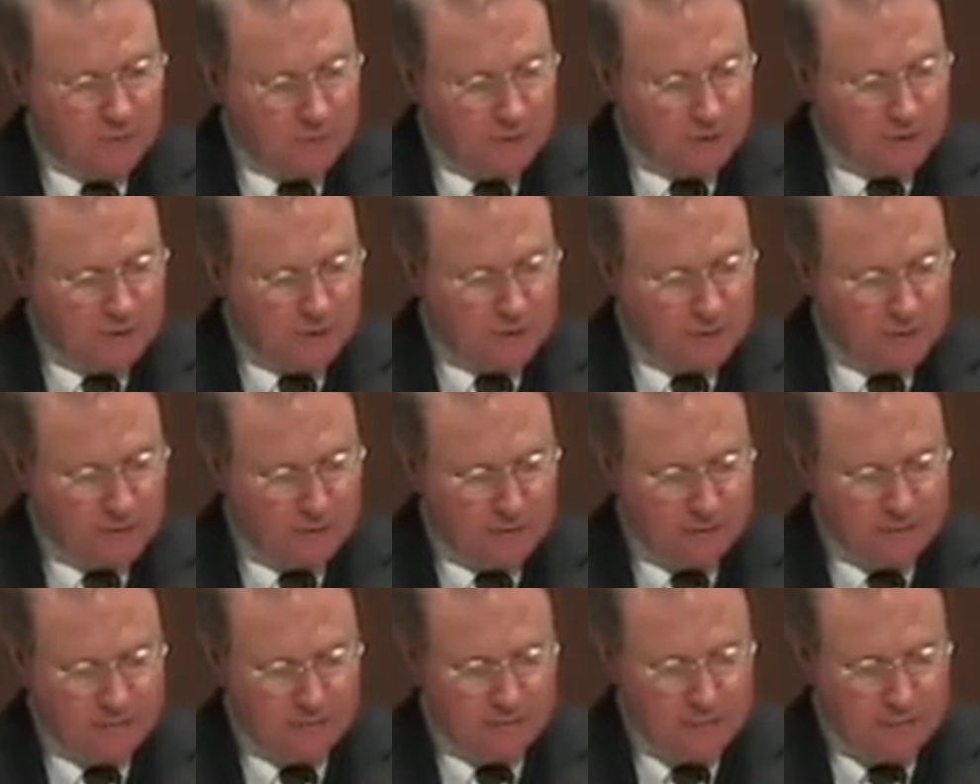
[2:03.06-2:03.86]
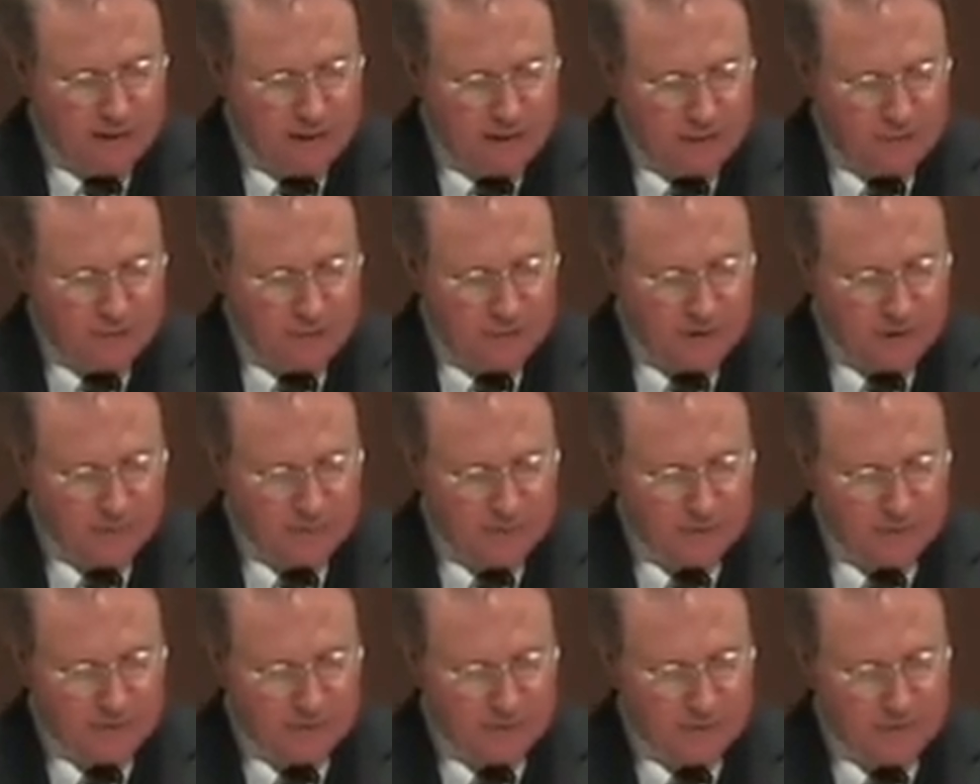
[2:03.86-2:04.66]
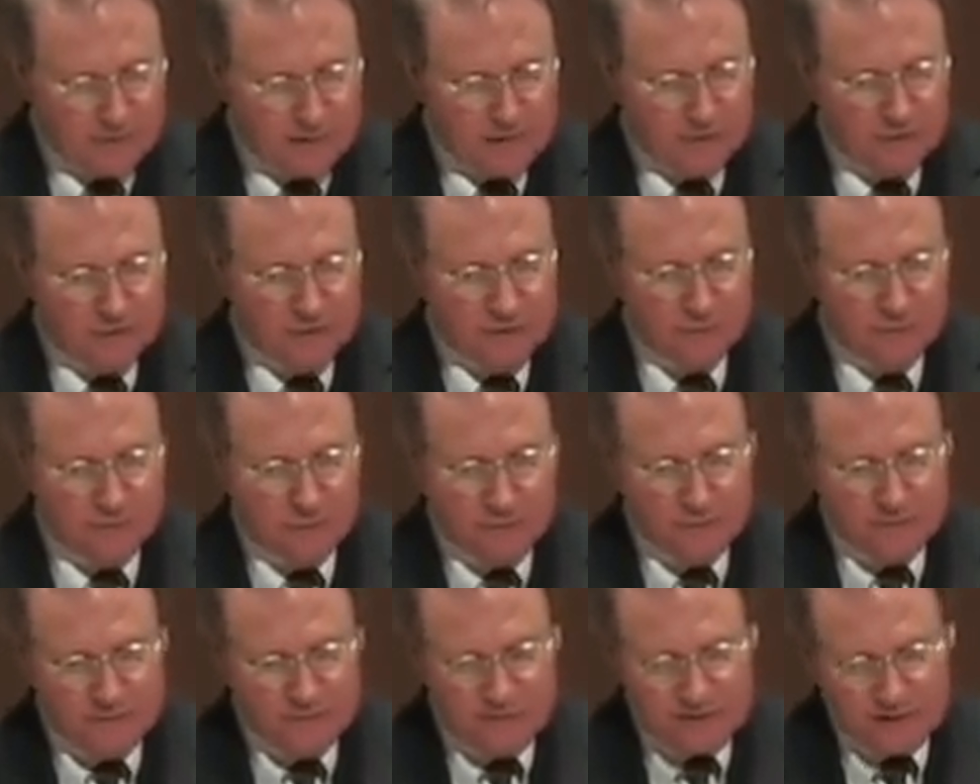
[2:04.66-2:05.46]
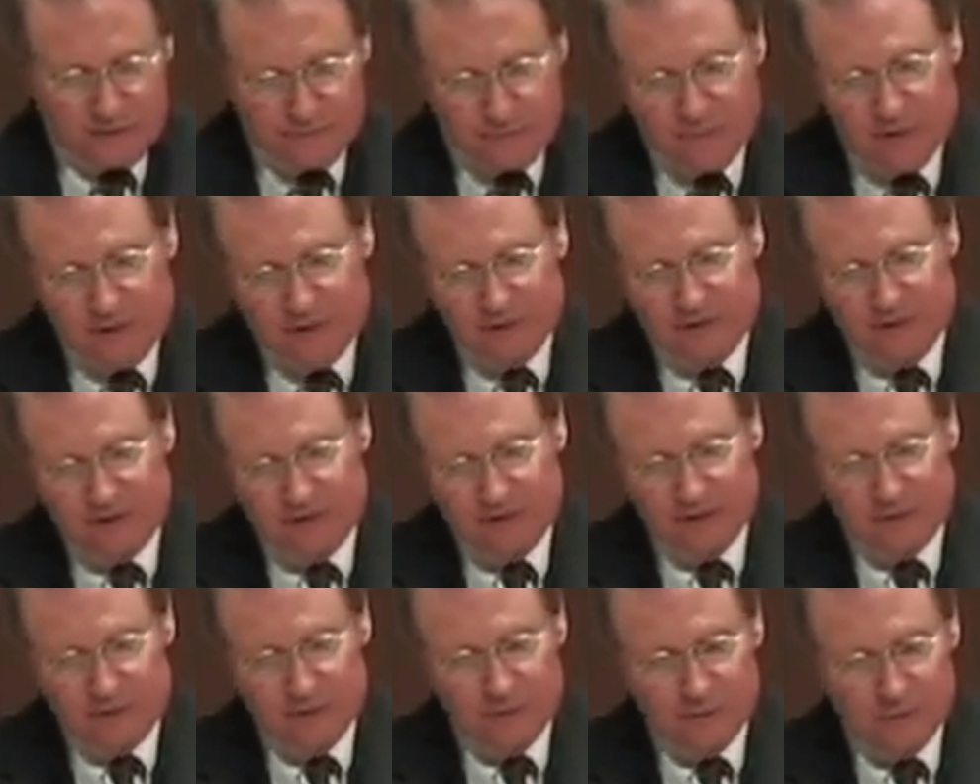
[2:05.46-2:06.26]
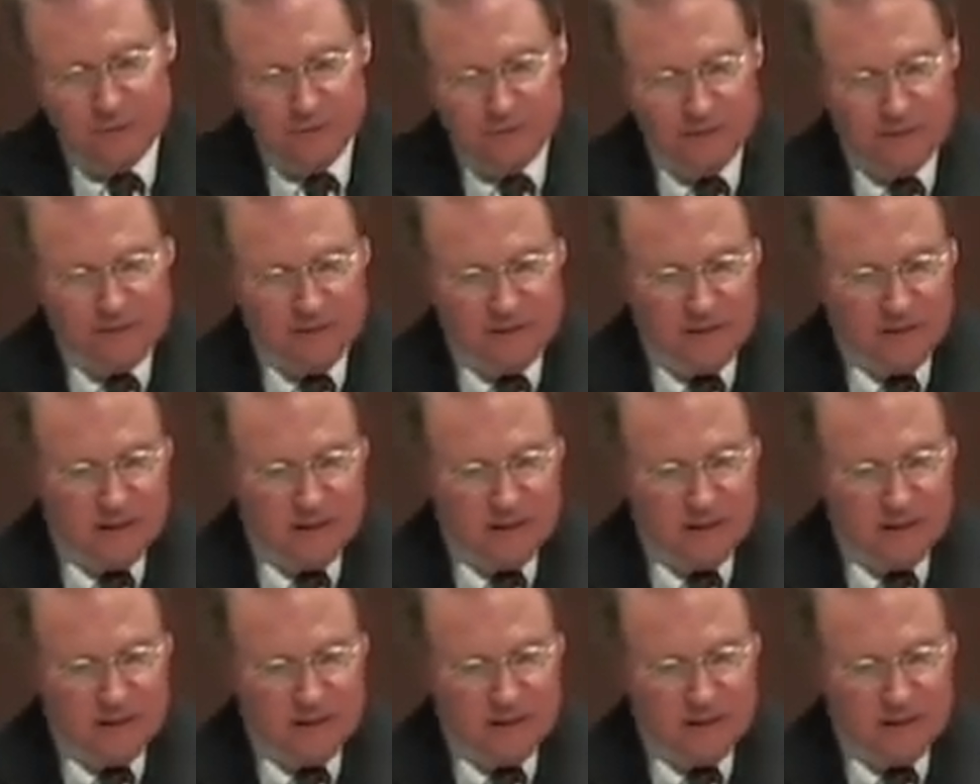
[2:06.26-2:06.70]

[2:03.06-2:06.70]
work of many people and the support of several institutions,